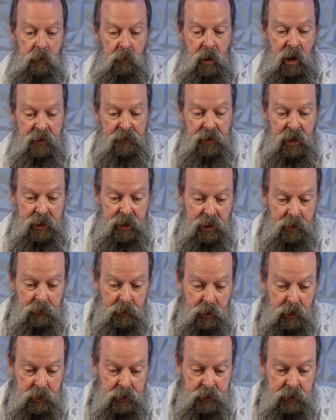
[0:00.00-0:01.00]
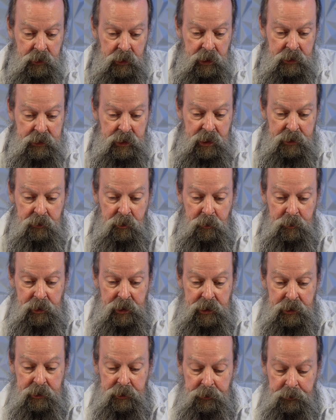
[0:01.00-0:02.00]
Wi-Fi networks as I
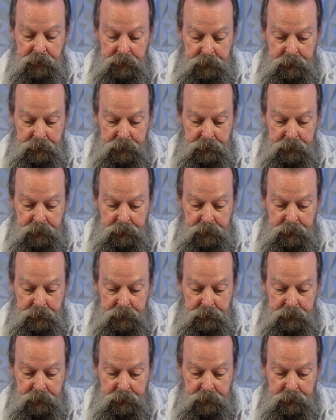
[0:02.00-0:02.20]
normally do.